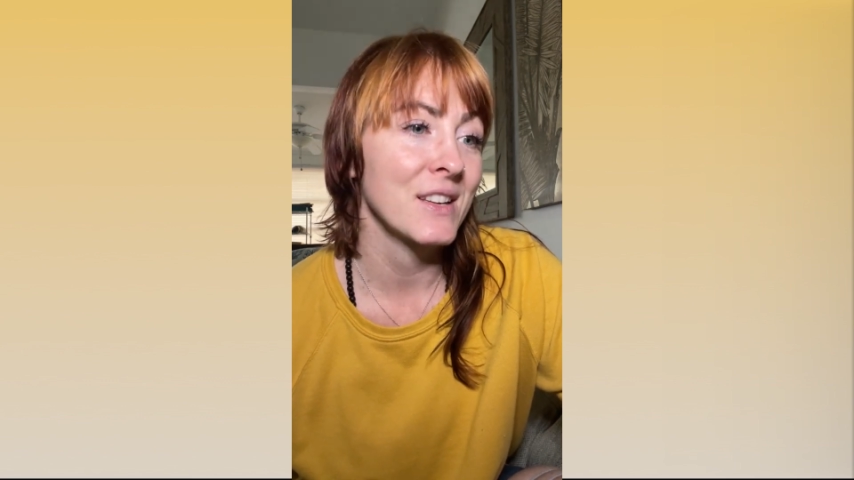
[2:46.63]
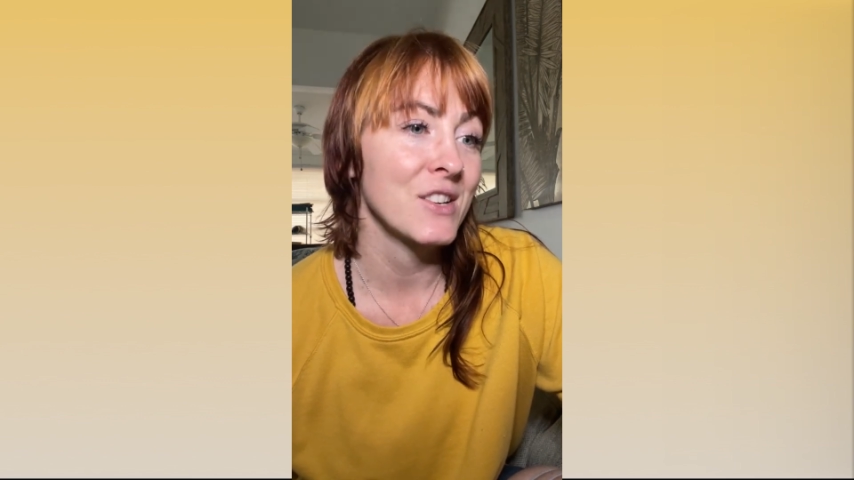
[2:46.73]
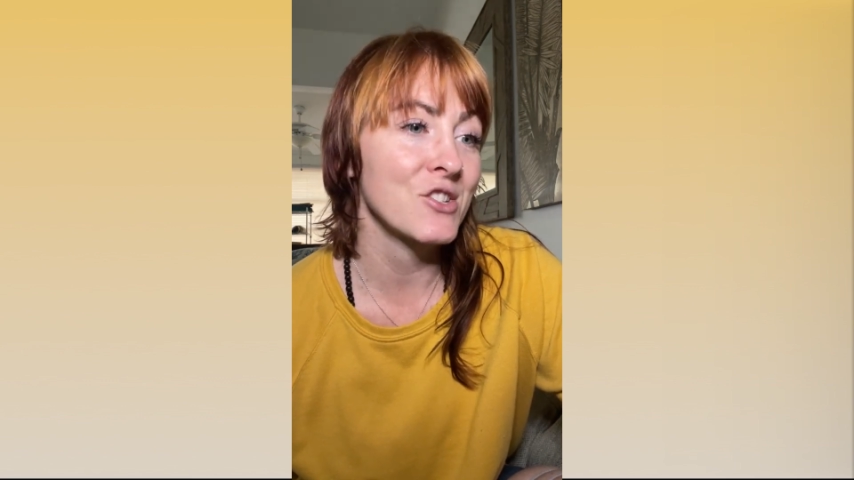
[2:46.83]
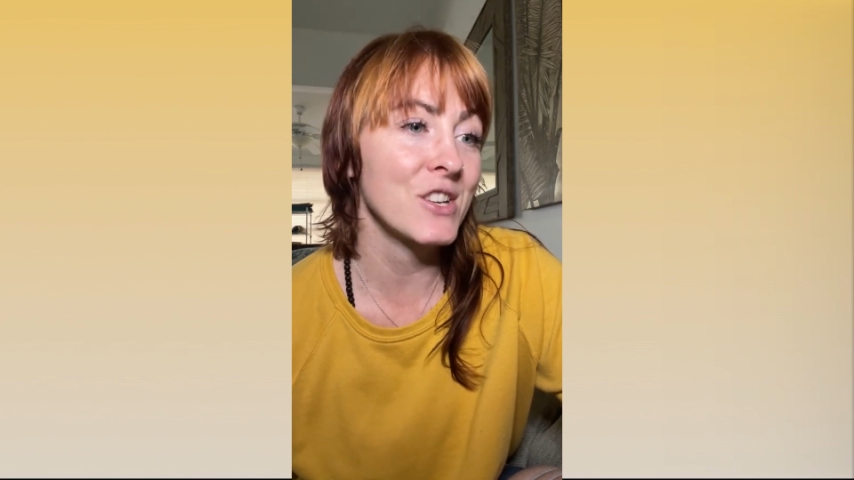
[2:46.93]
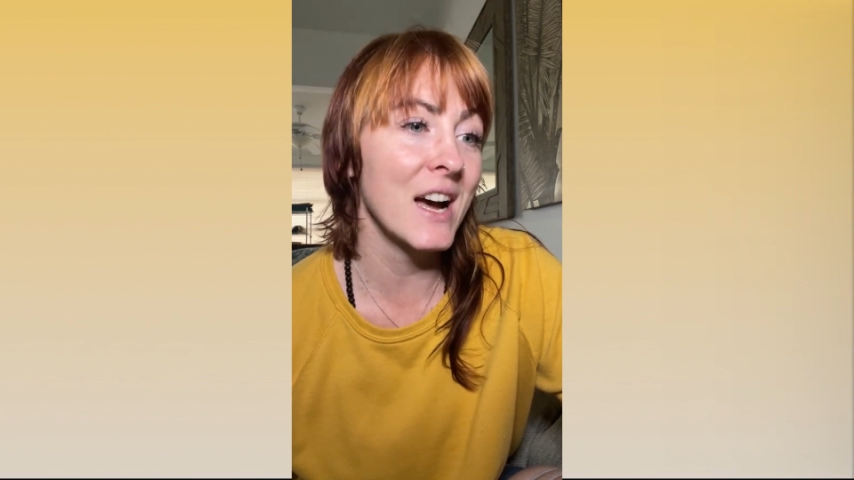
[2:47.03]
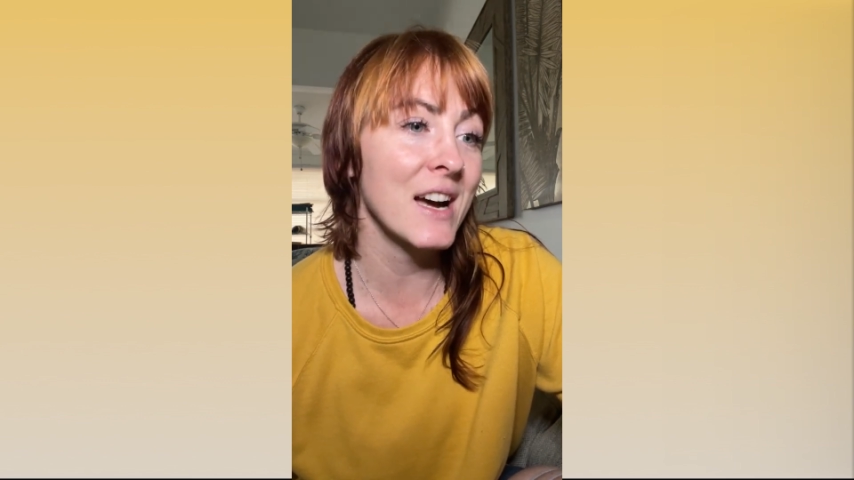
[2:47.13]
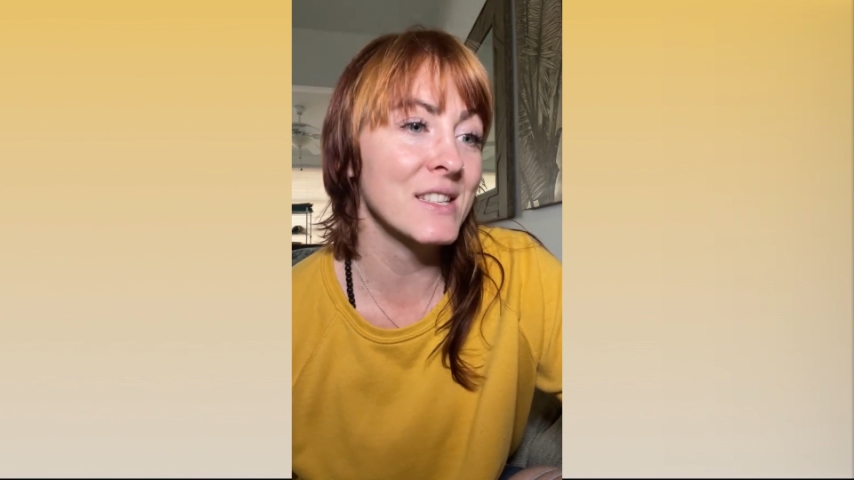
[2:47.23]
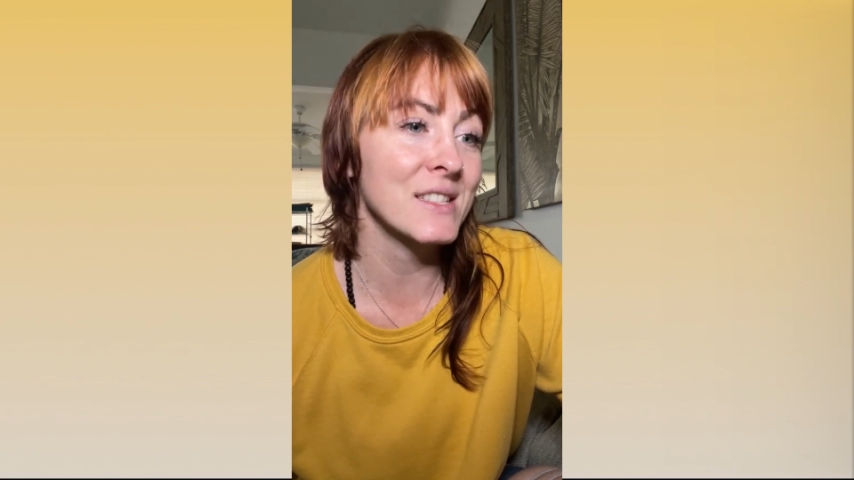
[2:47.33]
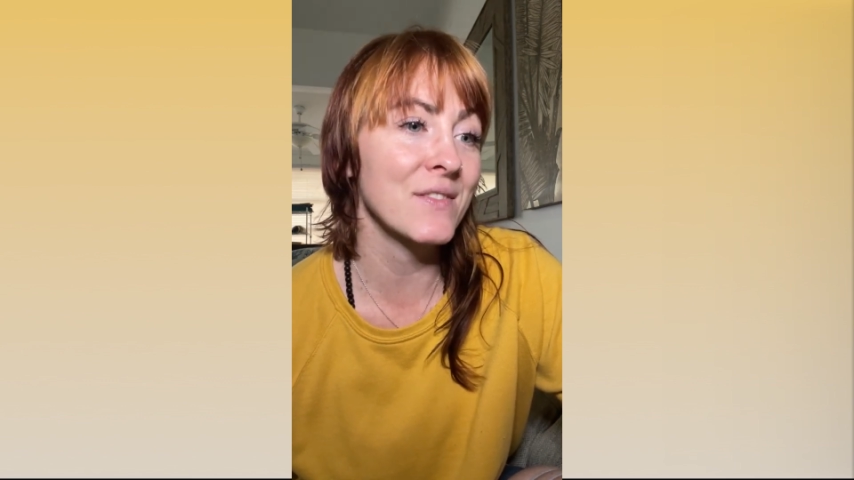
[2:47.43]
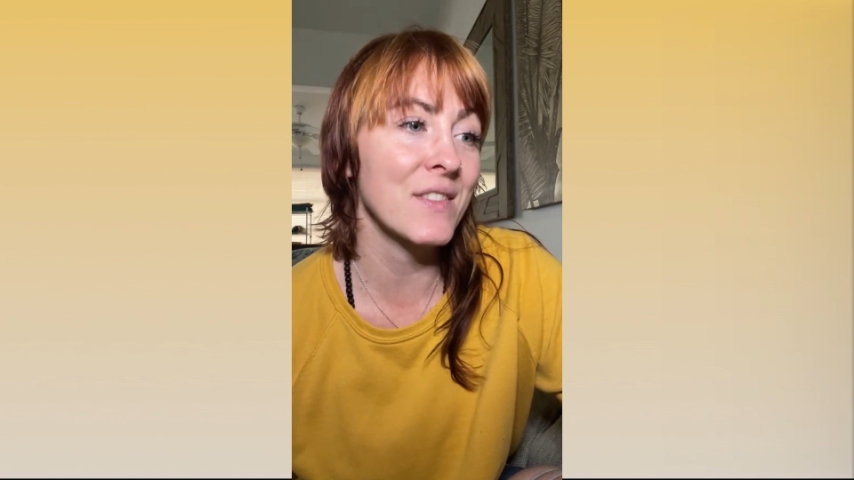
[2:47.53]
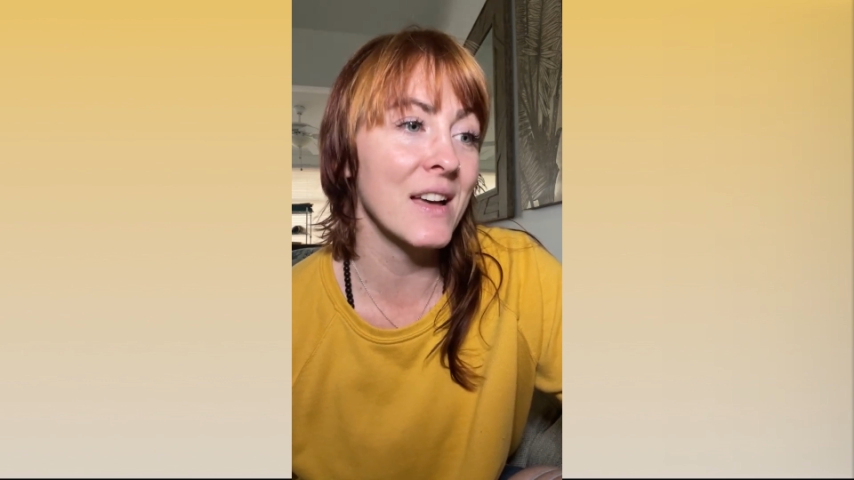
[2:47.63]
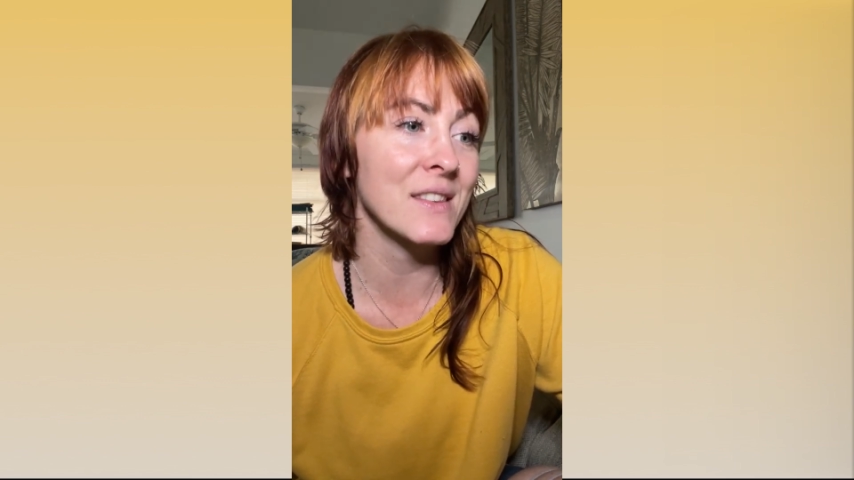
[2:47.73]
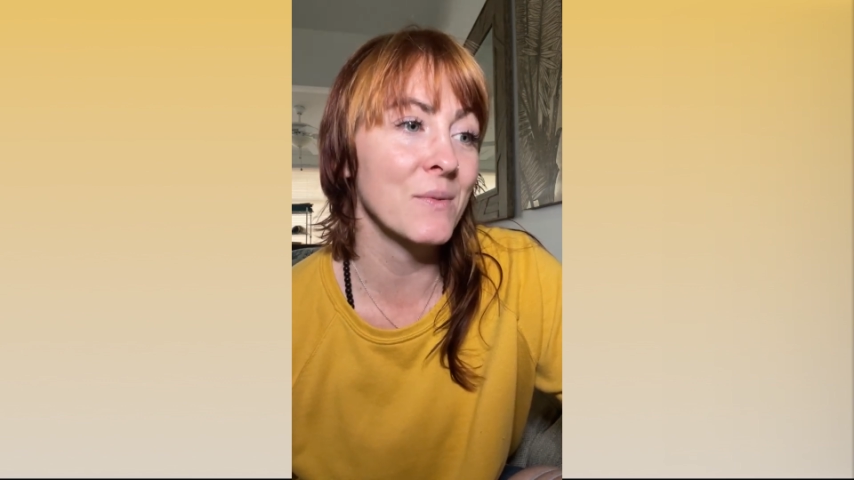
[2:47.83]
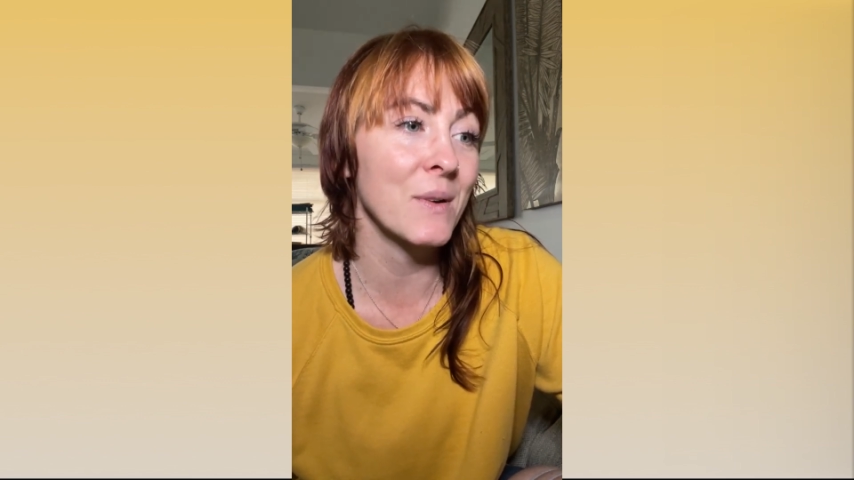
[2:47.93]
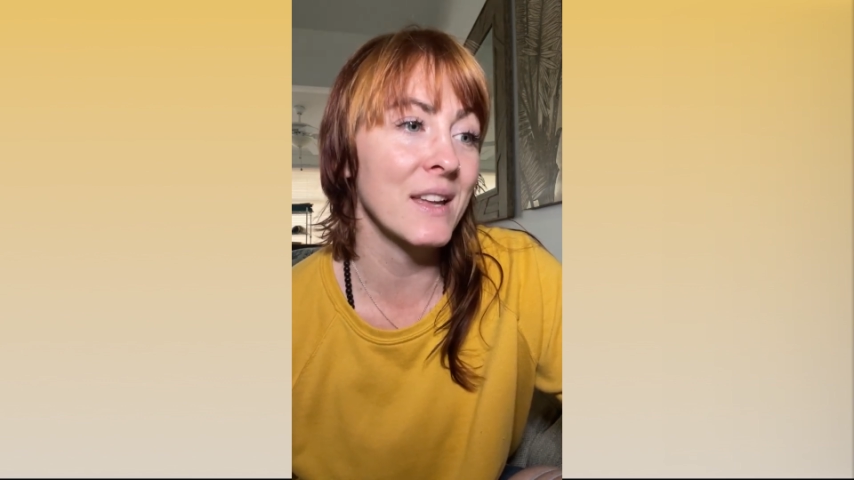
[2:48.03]
She asked if
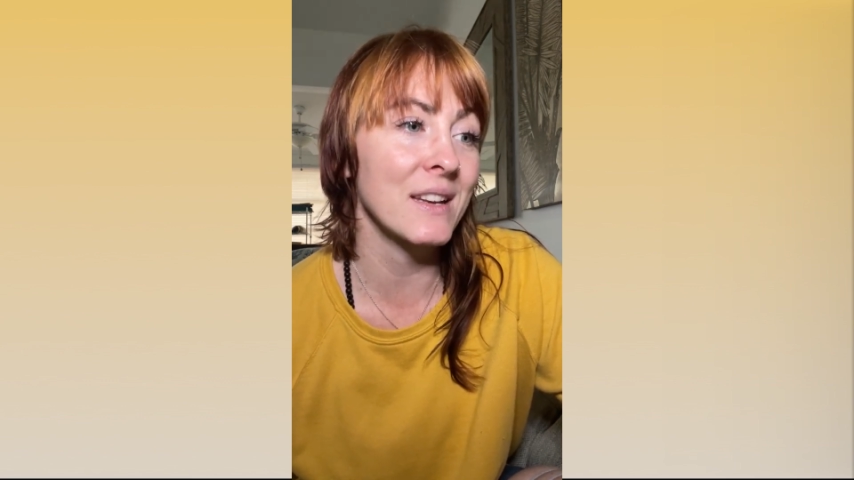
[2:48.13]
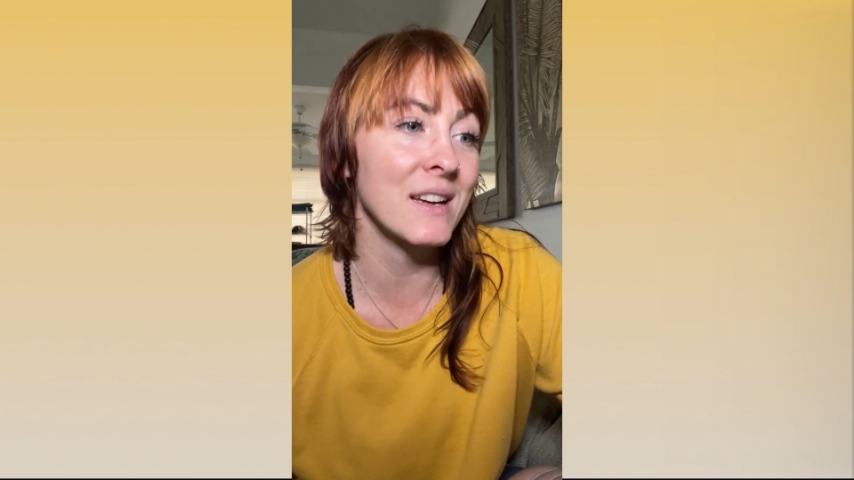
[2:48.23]
that's when